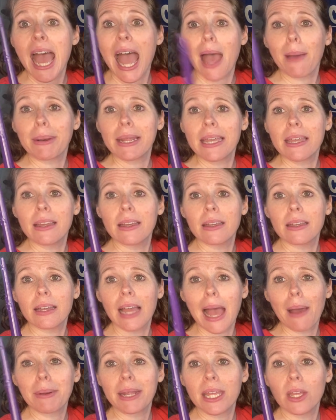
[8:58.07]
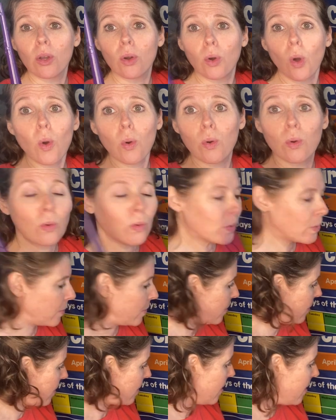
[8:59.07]
Abity, abri, Oh,
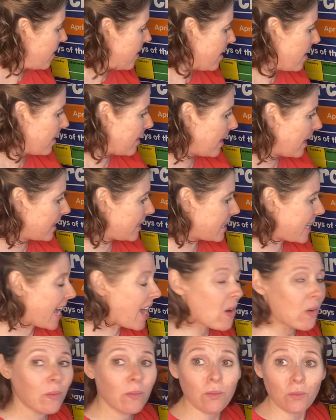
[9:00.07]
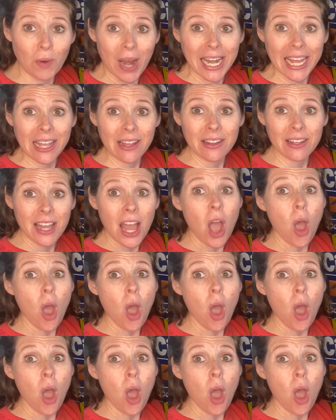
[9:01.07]
Let's count. Ready?